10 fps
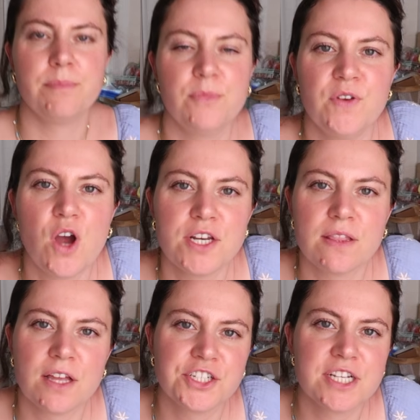Moving on to
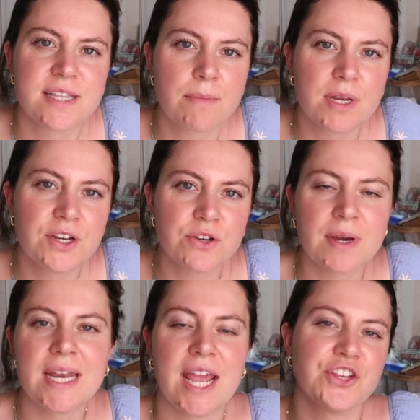lunches, I'm gonna do
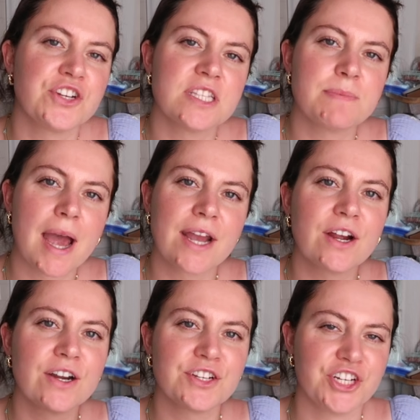an
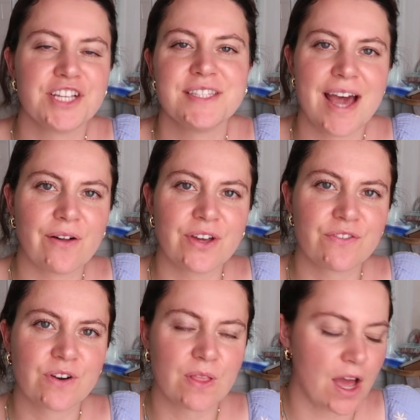Asian-inspired chicken salad
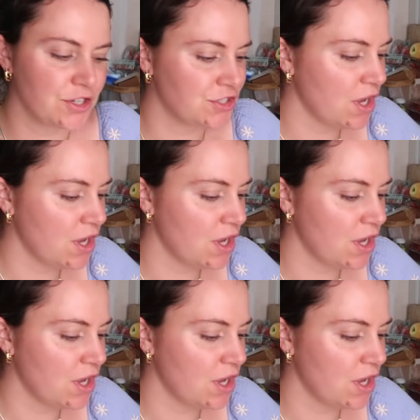for lunch.